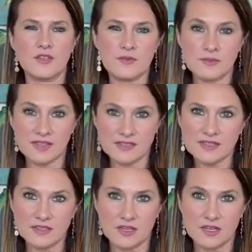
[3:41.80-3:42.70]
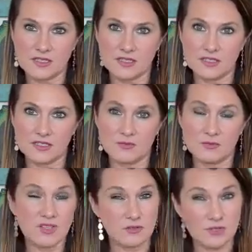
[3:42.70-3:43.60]
that you've been planting a lot of seeds.
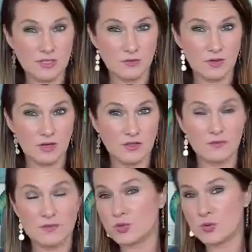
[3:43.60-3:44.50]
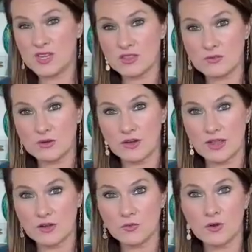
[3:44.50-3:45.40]
You've been doing the work. You've been doing it through your
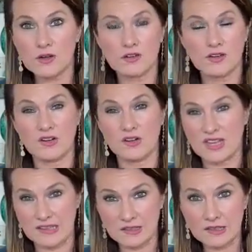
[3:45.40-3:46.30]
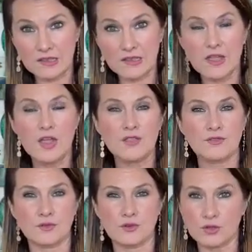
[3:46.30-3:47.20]
inner work, your inner healing,
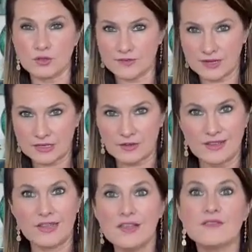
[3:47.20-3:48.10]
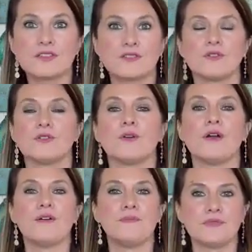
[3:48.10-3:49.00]
through cultivating your gifts, through
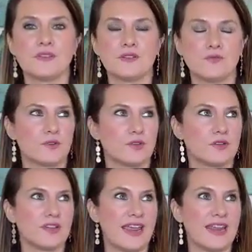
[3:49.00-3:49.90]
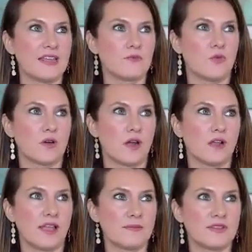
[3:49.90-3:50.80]
gaining more
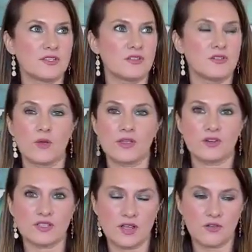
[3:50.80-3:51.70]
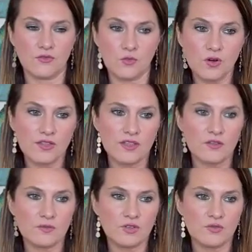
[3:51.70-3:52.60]
alignment to knowing your self-worth.
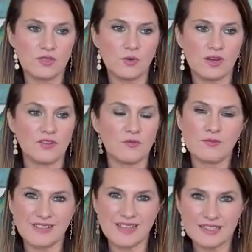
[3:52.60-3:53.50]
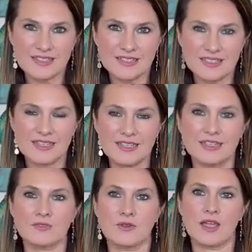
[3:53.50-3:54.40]
Like, you've been doing the work and you've been planting the
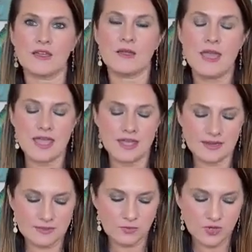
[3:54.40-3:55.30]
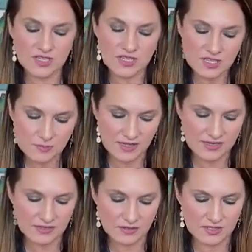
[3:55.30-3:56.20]
seeds, right? And it's important to keep
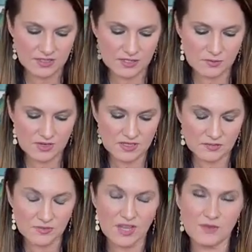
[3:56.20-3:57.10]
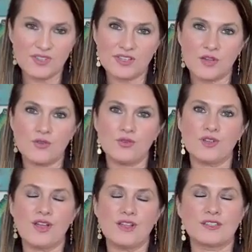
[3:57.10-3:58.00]
planting those seeds because sometimes they don't
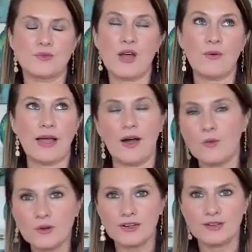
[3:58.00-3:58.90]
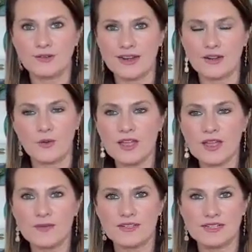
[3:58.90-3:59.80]
sprout outwardly right
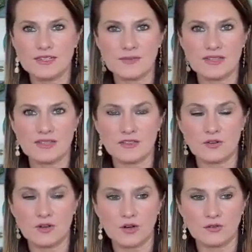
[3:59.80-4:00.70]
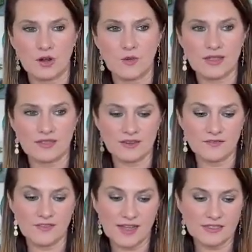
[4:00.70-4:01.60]
away, but it doesn't mean that they're not growing.
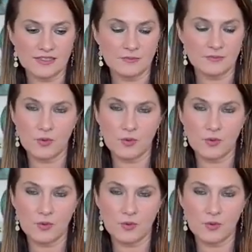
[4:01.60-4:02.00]
In fact, it's